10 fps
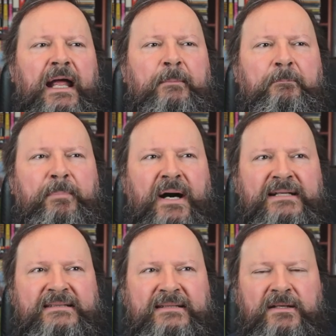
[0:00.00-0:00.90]

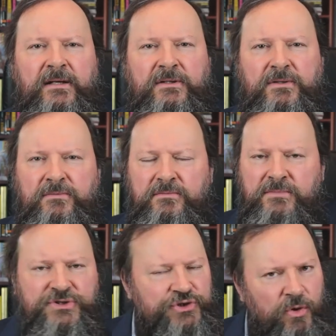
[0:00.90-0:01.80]
but
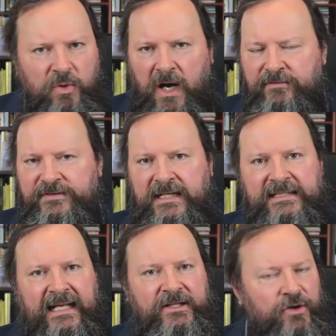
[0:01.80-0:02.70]
so often
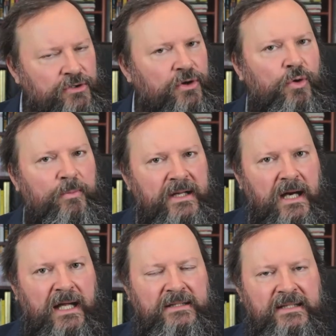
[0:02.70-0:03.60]
they don't go
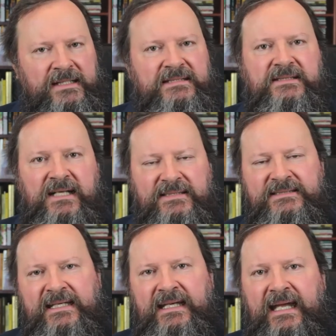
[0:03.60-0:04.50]
beyond
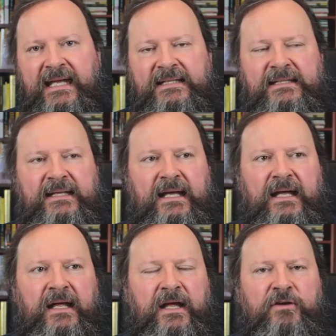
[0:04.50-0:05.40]
discussing it
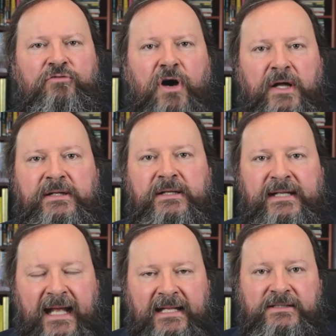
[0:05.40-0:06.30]
rather
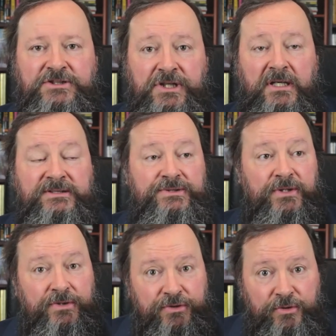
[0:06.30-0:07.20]
than just
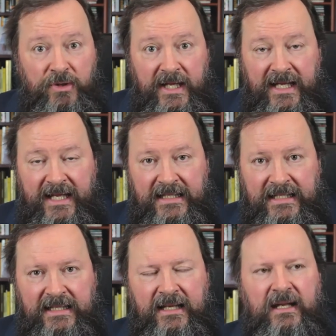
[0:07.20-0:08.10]
doing
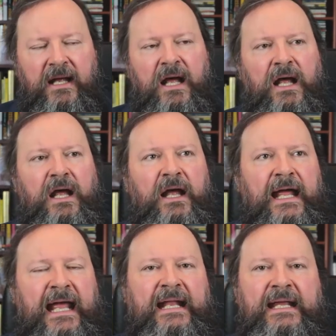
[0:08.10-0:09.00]
it.
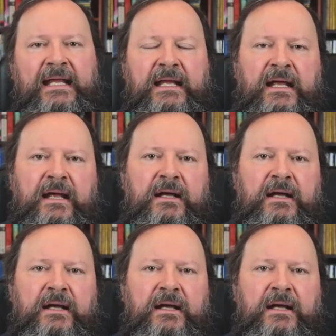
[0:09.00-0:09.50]
Any